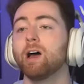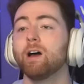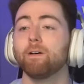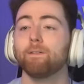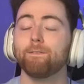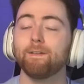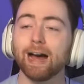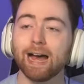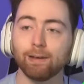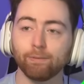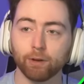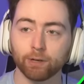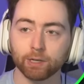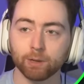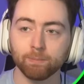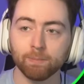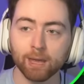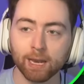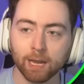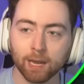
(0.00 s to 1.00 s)
5 on the
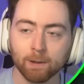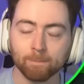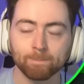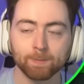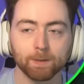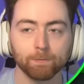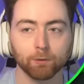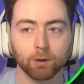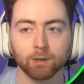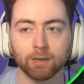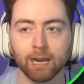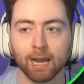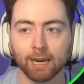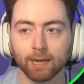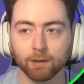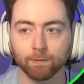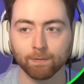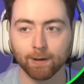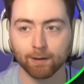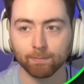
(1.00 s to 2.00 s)
midi for a
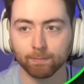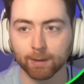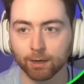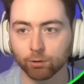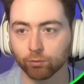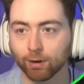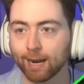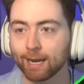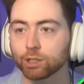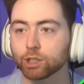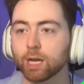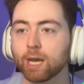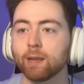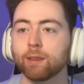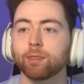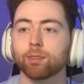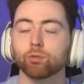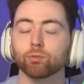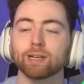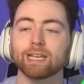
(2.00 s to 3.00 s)
95 mid-range, and
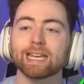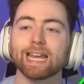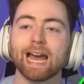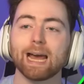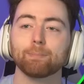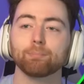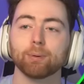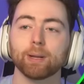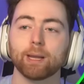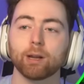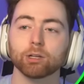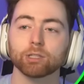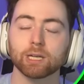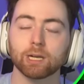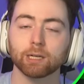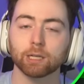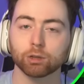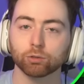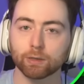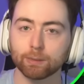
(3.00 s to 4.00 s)
3 cap breakers on
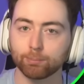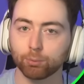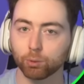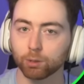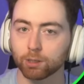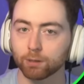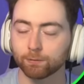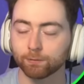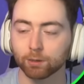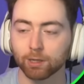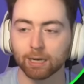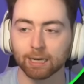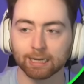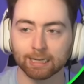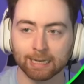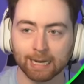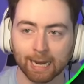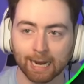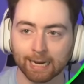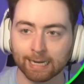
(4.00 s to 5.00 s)
a 3-pointer for a
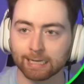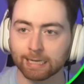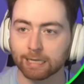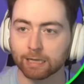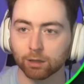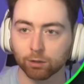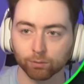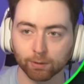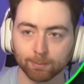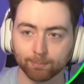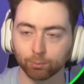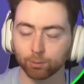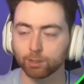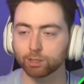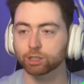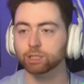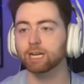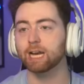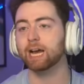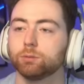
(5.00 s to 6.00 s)
93-point
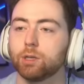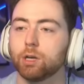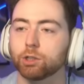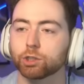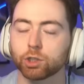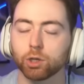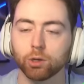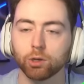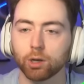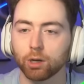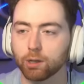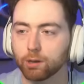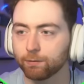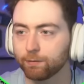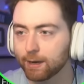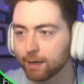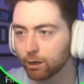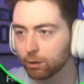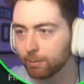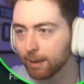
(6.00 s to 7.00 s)
shot. I'll show you all the
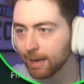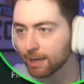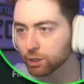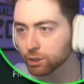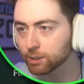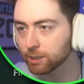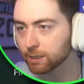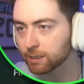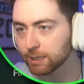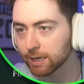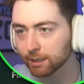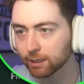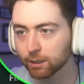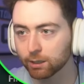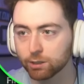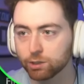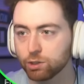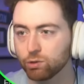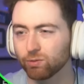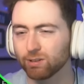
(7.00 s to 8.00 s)
final badges in a second
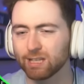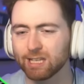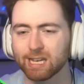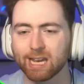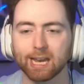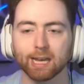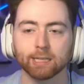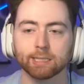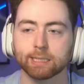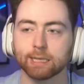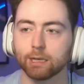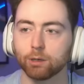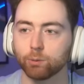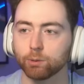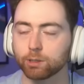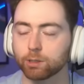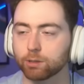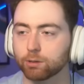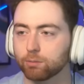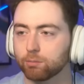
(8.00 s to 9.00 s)
because you really can't tell with,
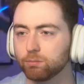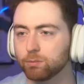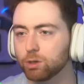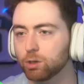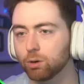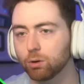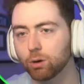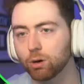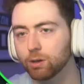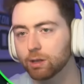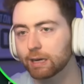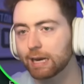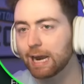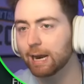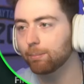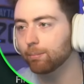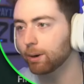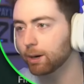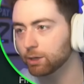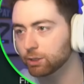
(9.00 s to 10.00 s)
you know, all the cap
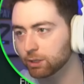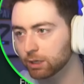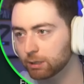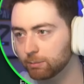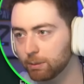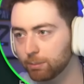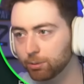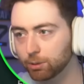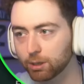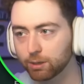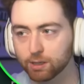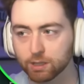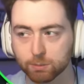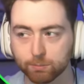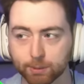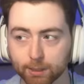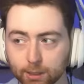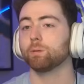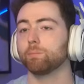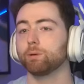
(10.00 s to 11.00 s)
breakers that are gonna be put on this
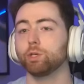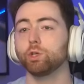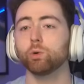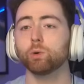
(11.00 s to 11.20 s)
build. You can